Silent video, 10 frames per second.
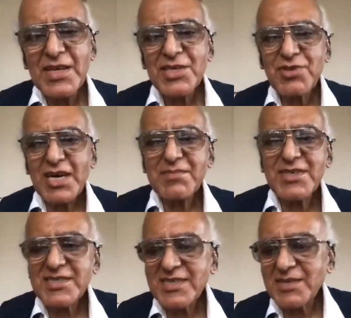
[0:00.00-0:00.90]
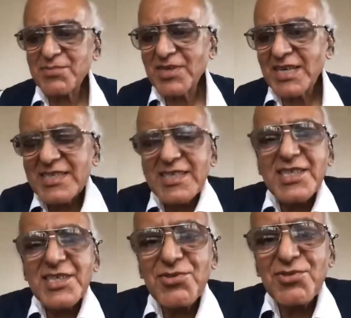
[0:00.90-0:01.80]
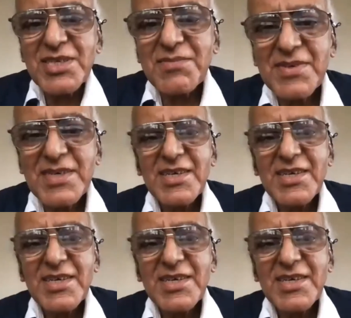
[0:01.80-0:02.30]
So I'm not advocating the use of